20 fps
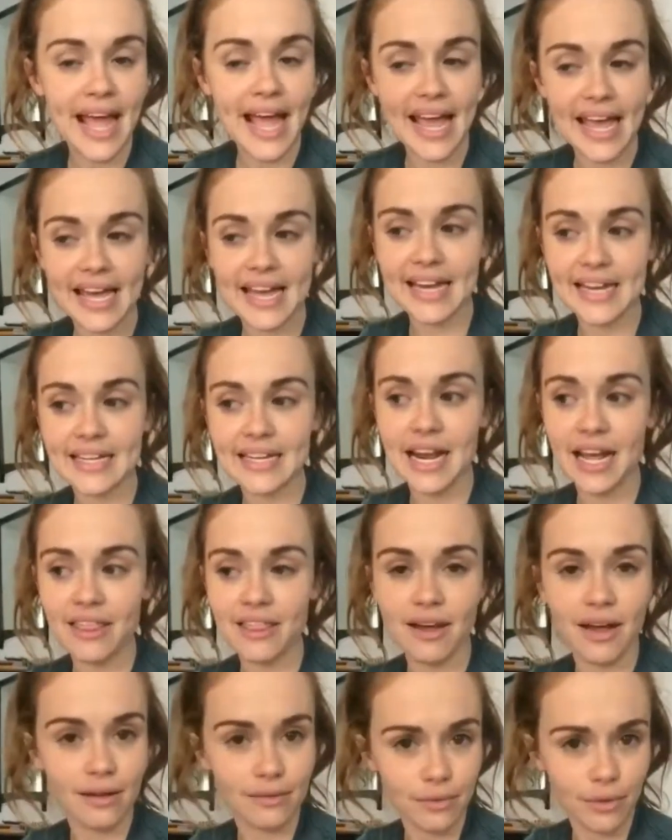And I
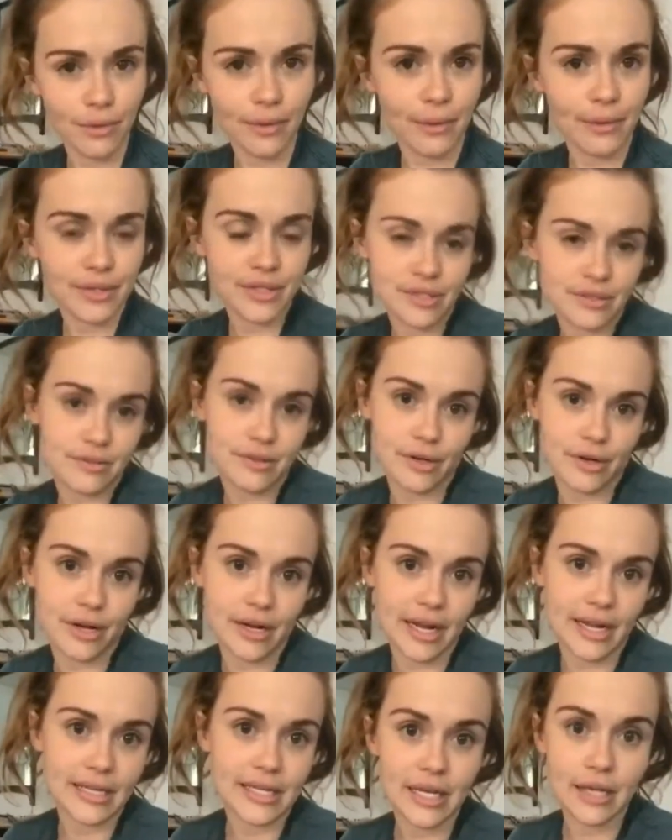thought, oh, that's a great
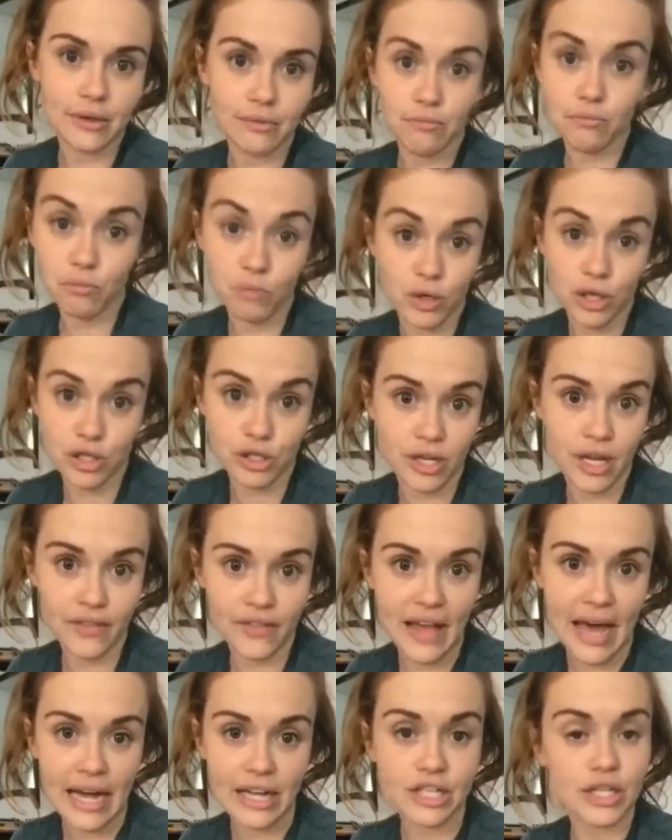idea. Where did you get
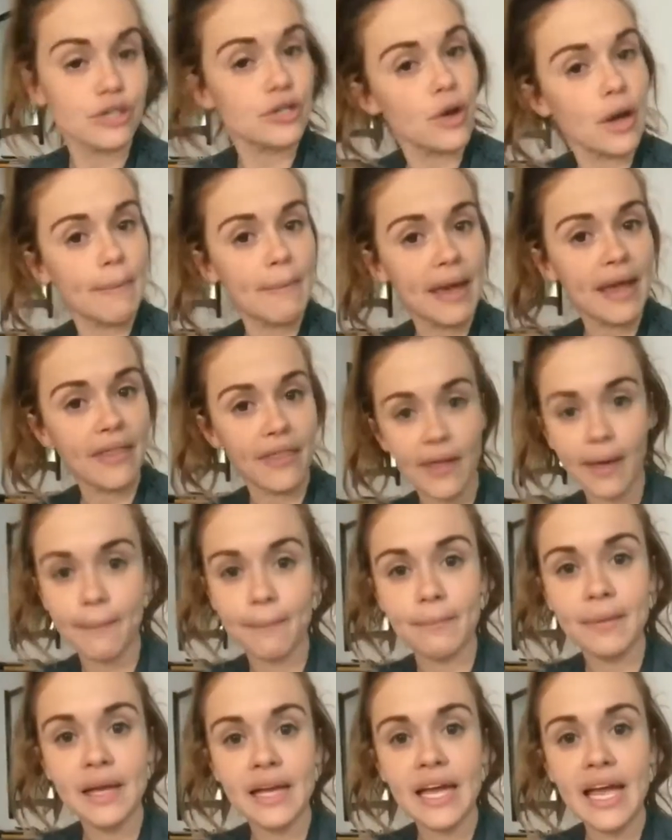that? And she goes, oh, I make
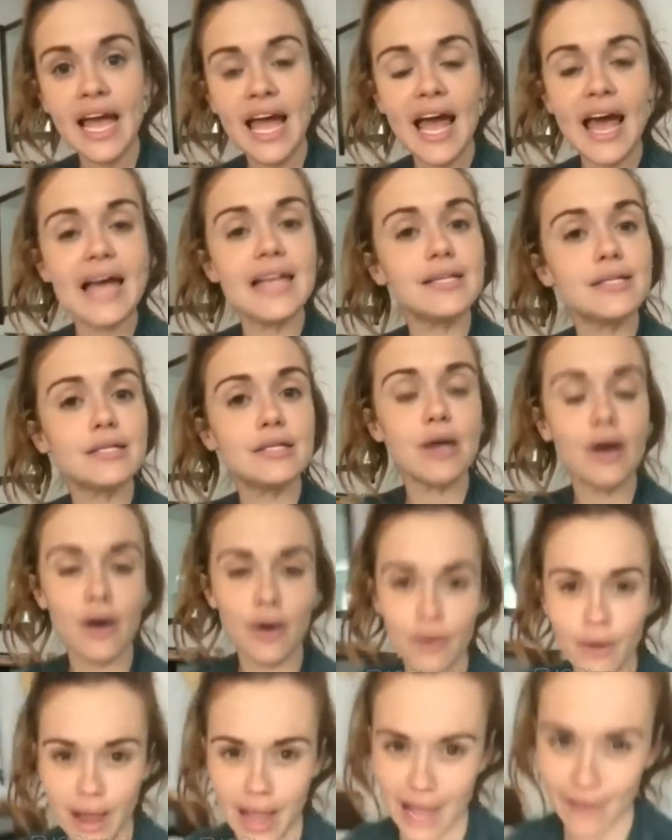them. And
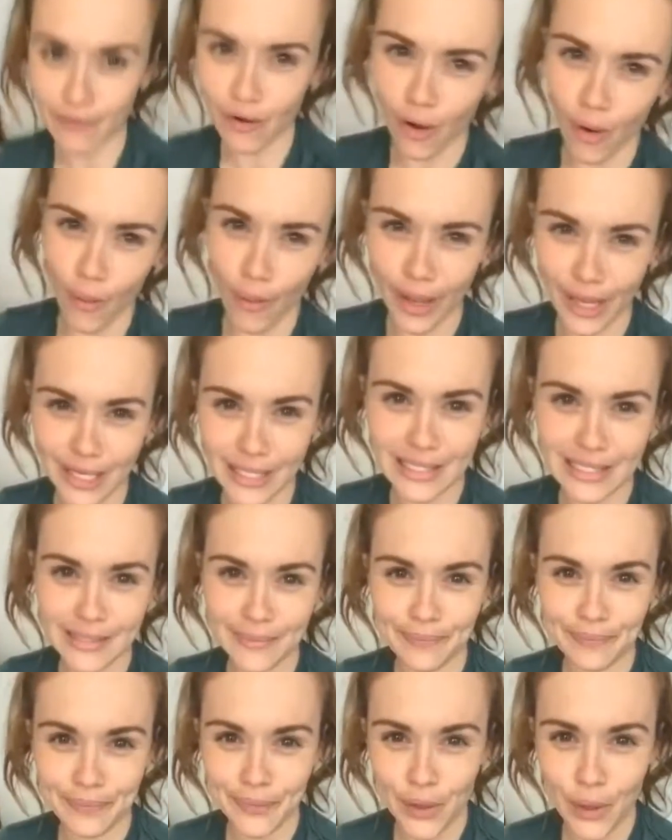so I've always
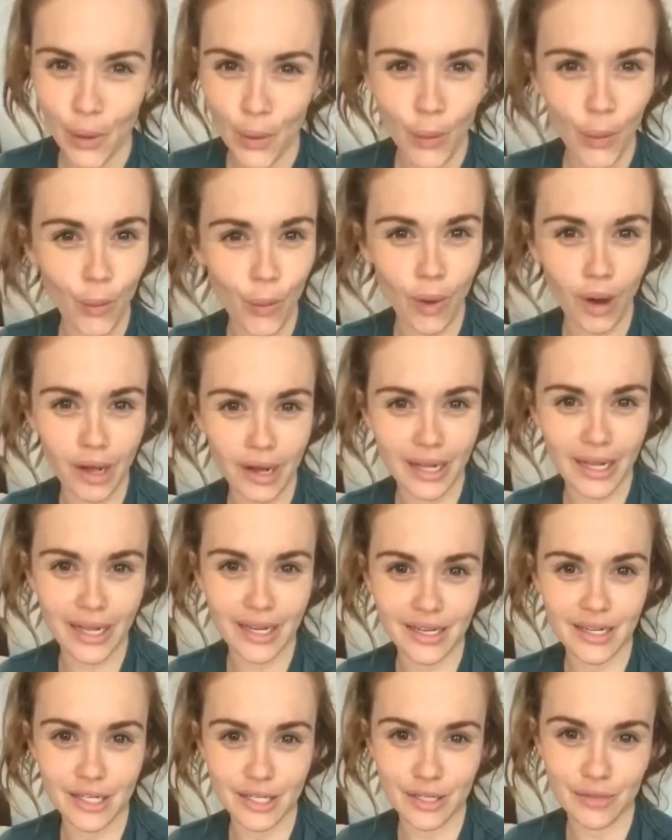
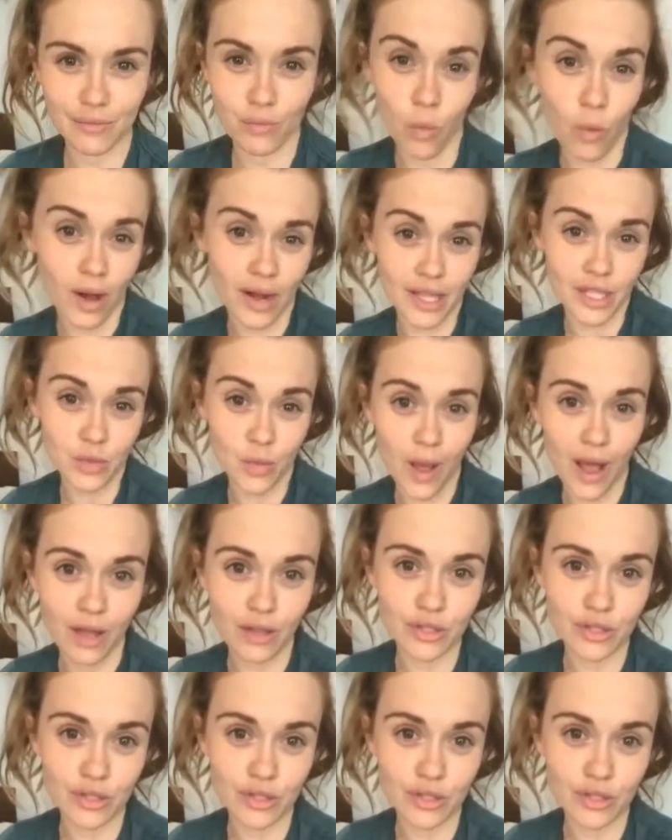wanted one as well.